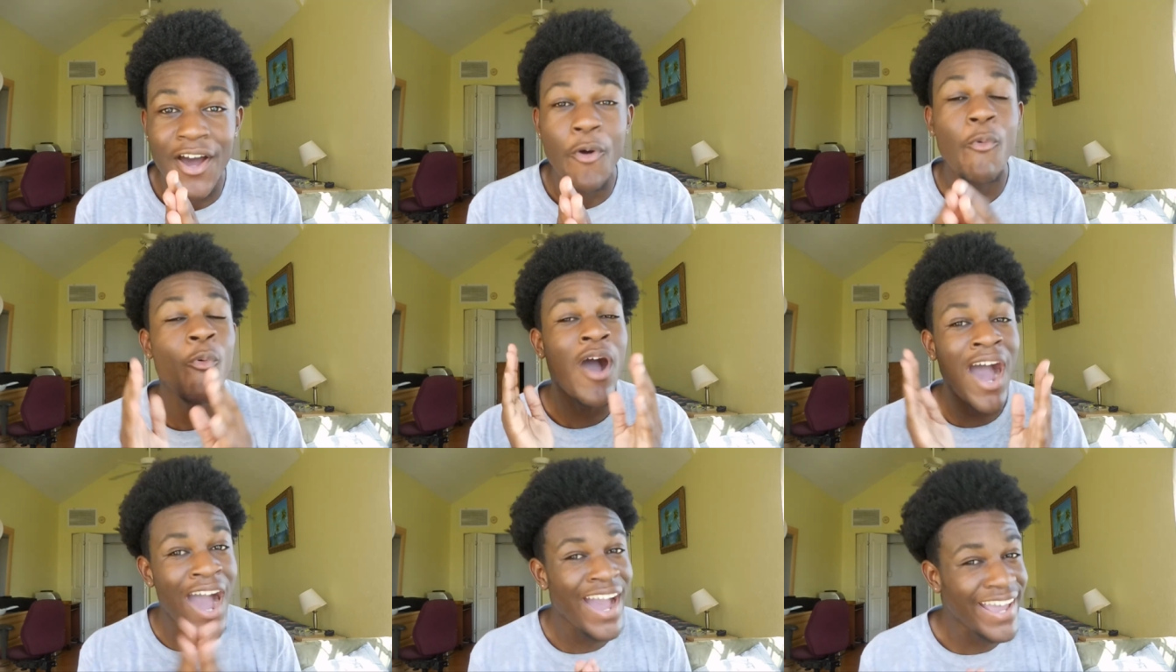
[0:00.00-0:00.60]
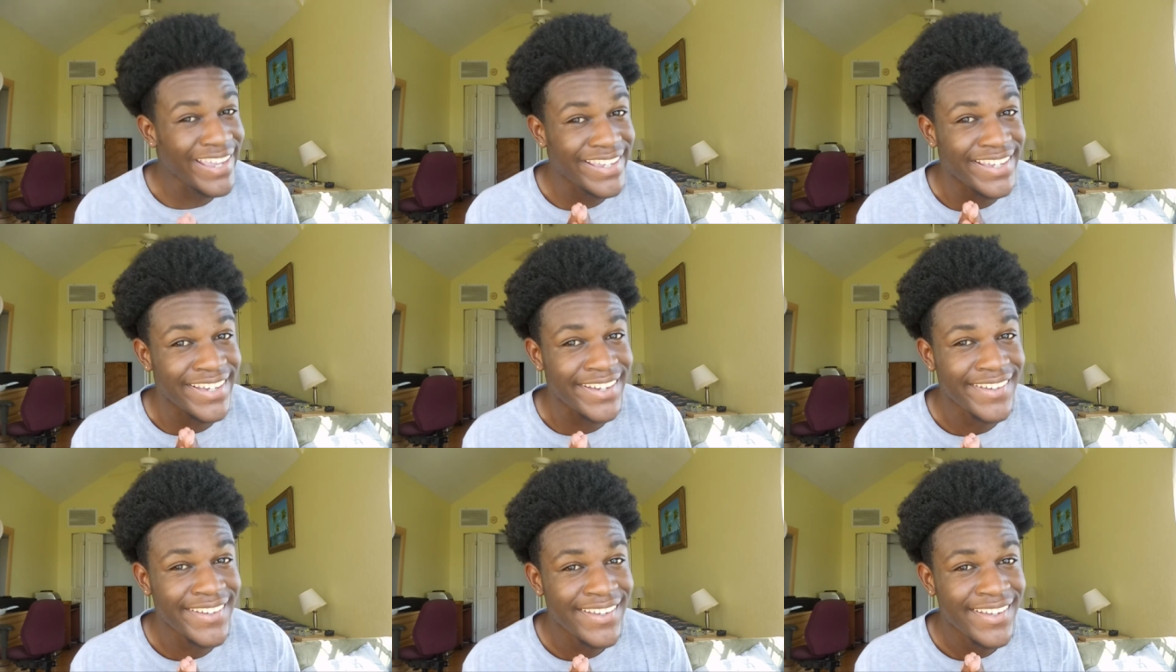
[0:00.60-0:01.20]

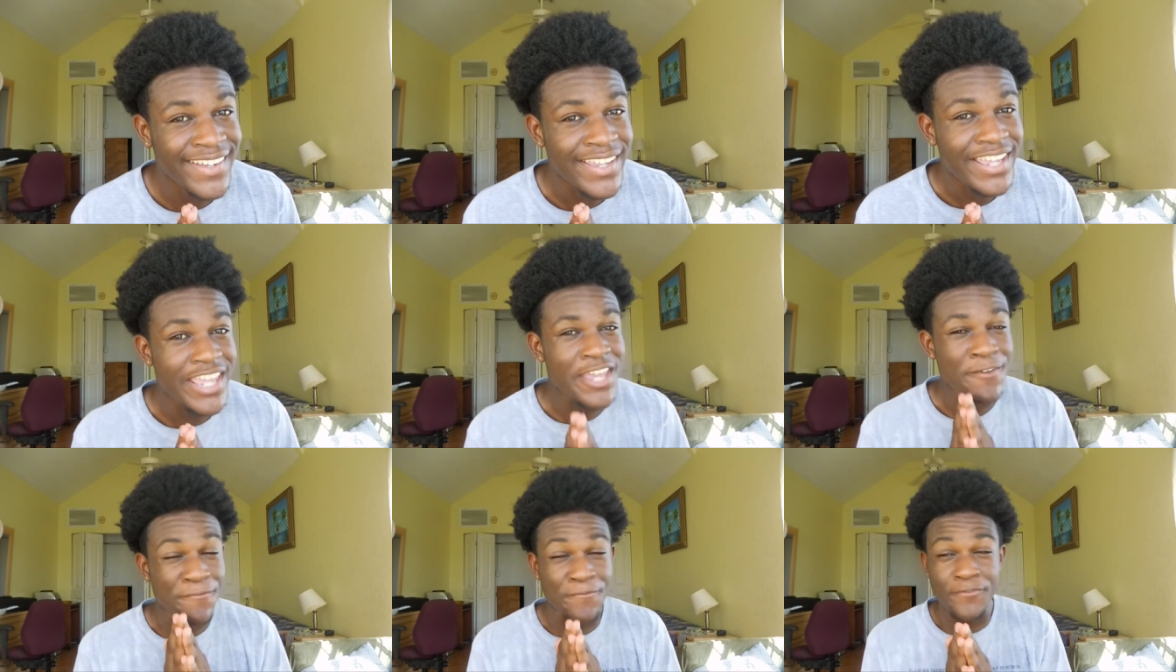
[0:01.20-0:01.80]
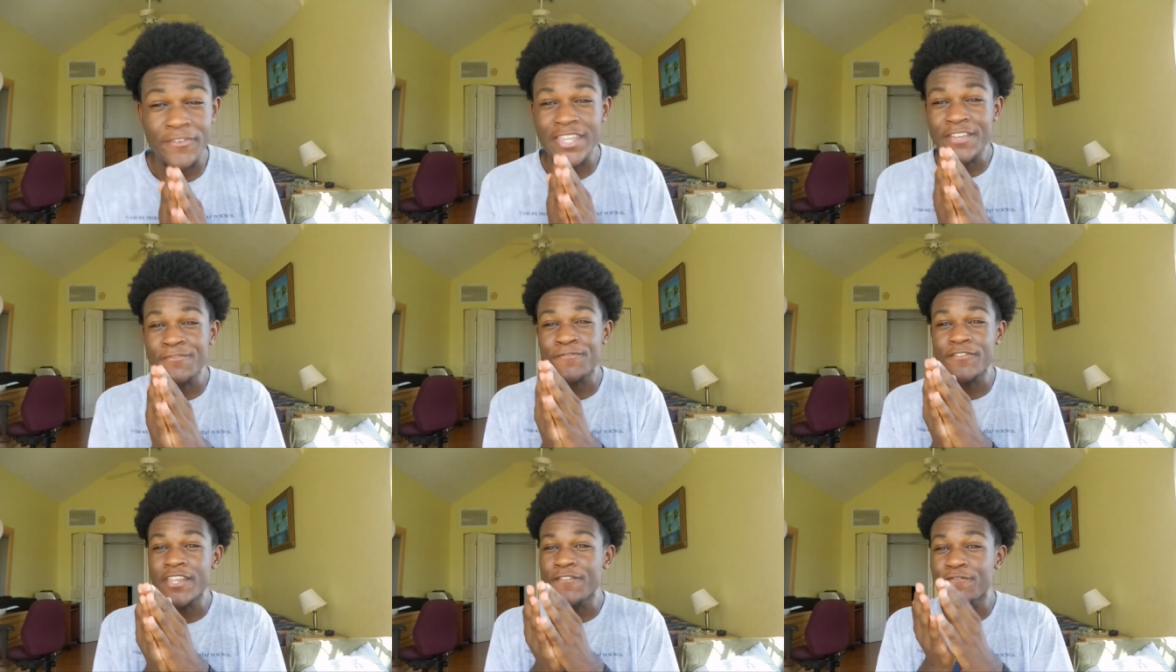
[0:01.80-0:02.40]
Why? If
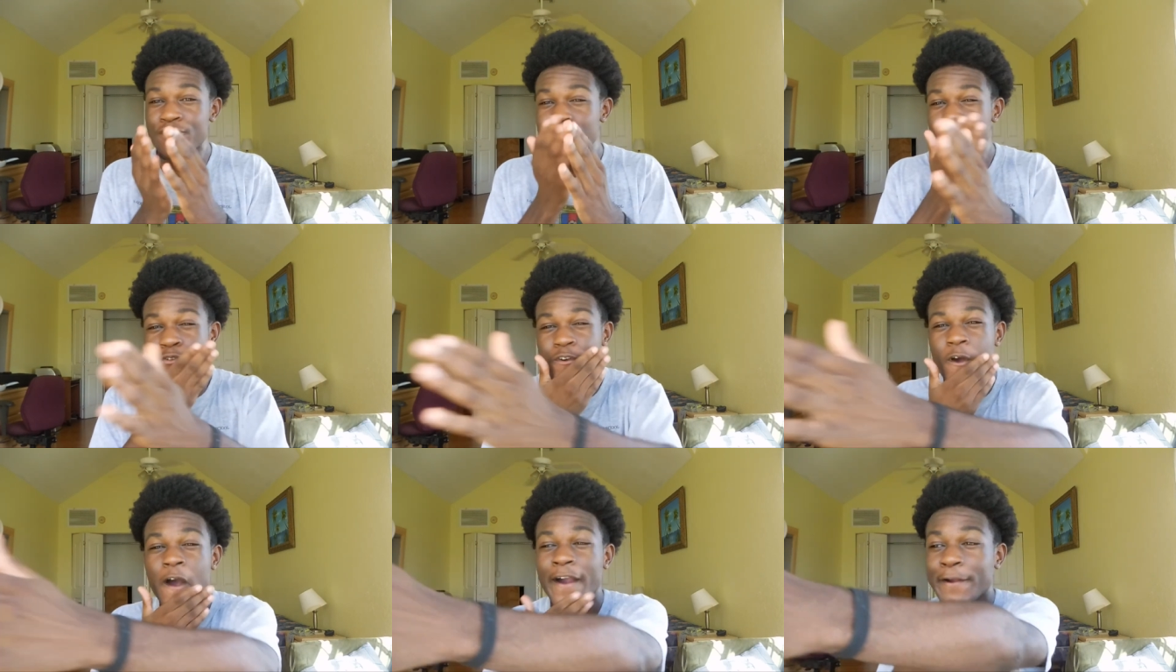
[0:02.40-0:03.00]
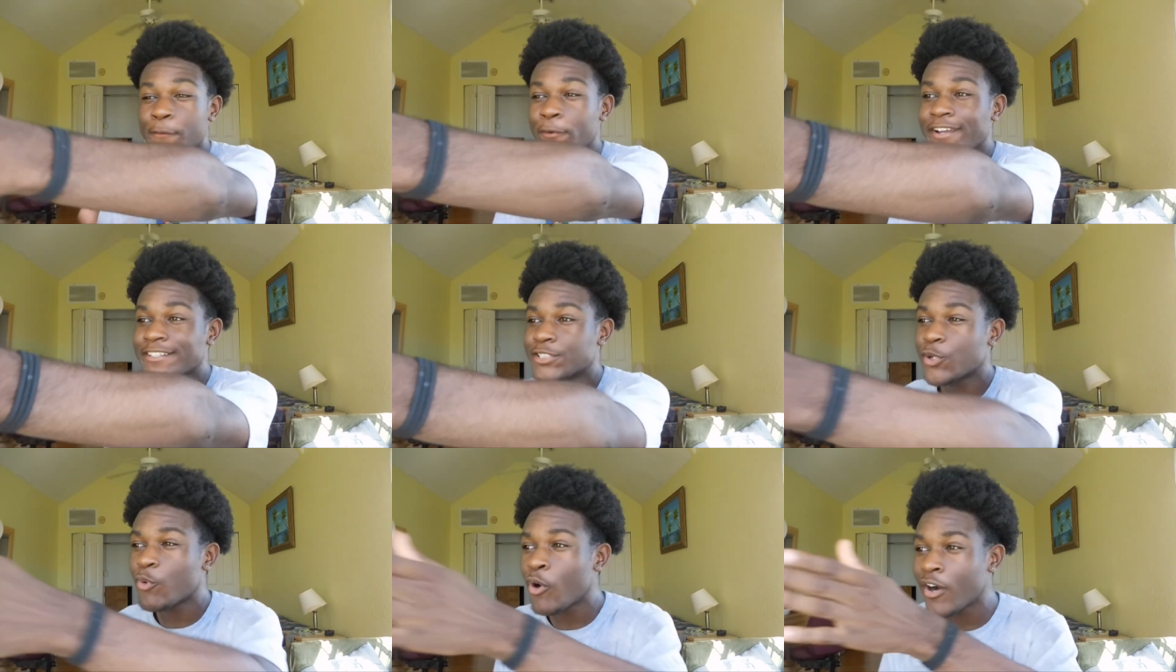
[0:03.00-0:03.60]
if if you are going
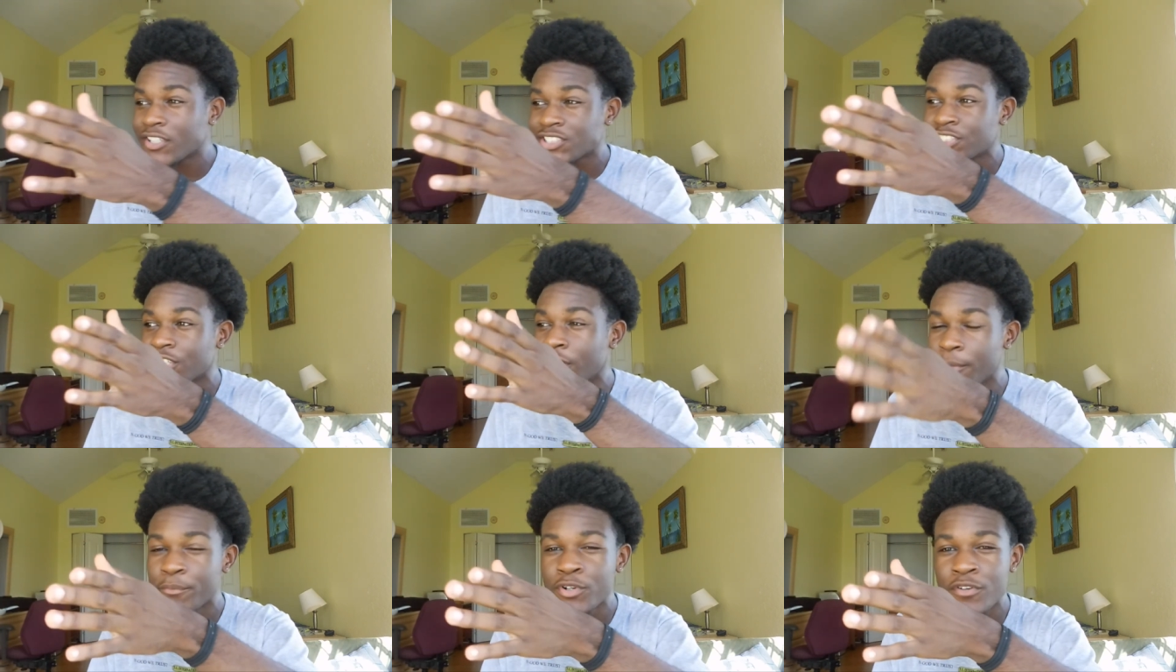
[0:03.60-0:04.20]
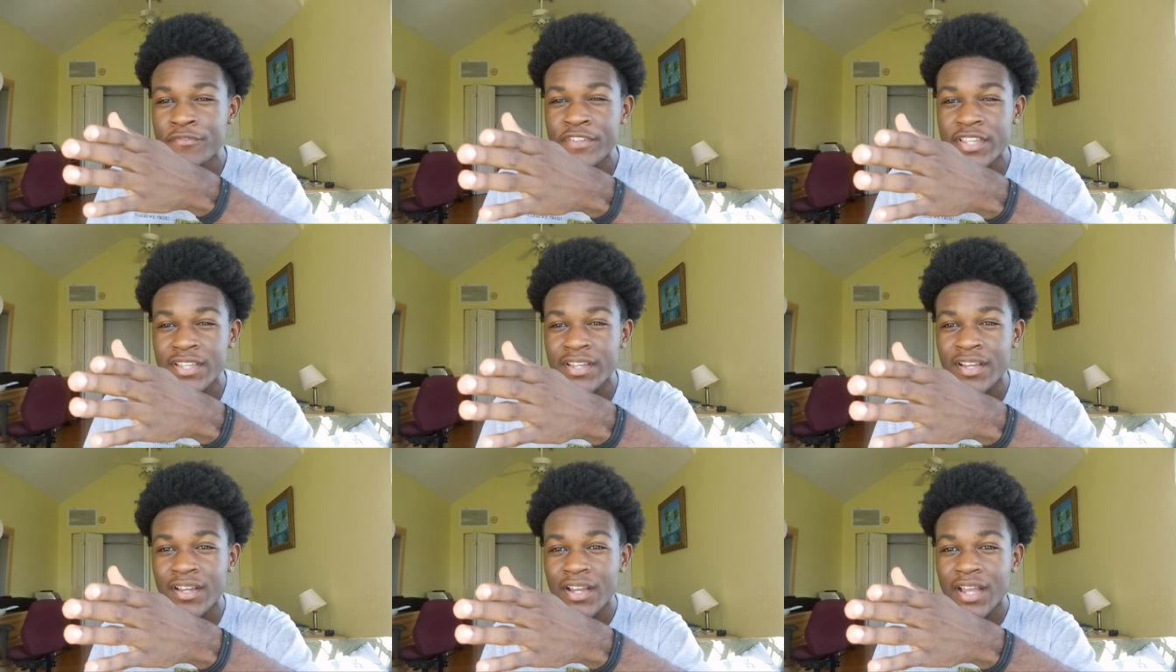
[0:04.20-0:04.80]
to watch a
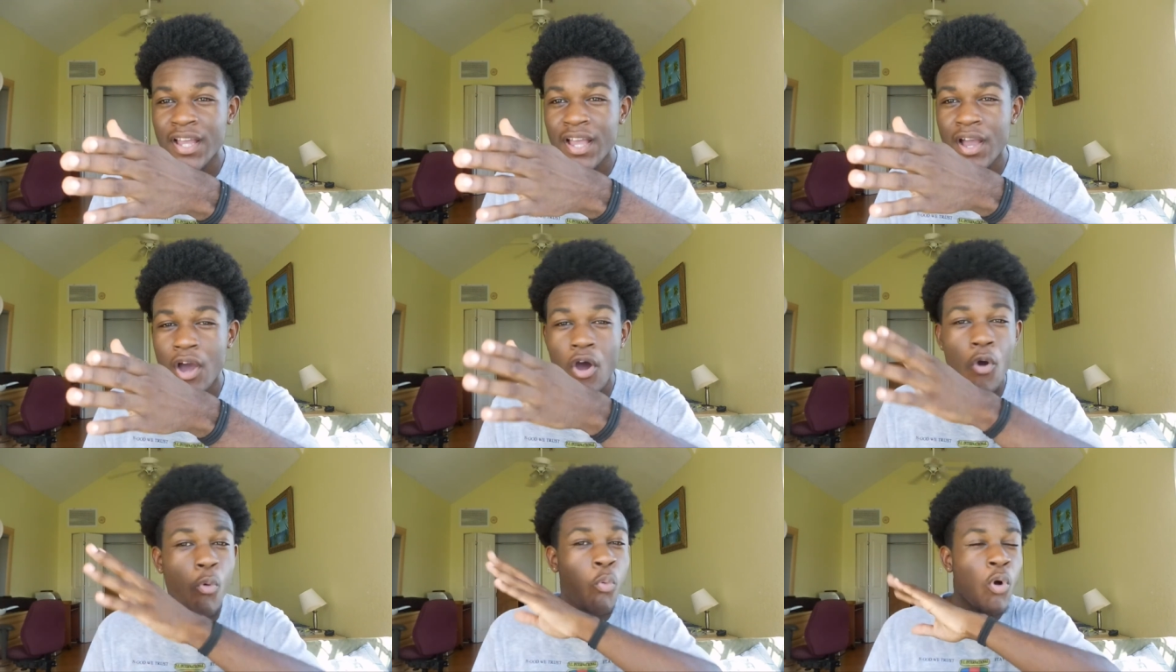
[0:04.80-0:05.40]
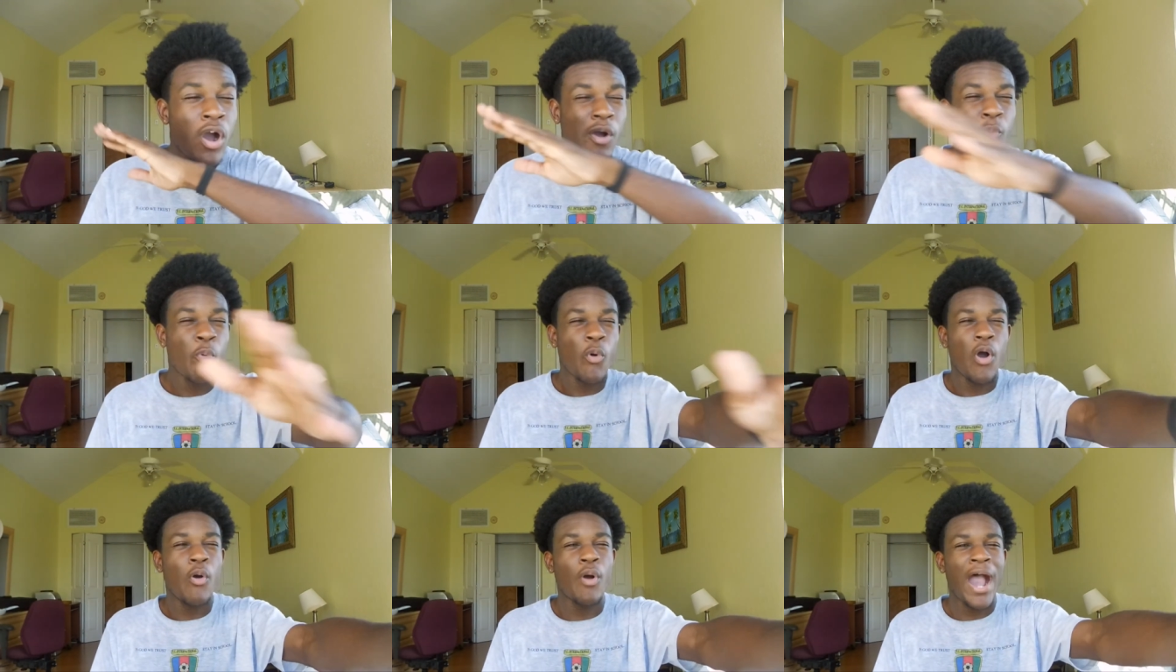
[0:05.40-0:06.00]
movie, what?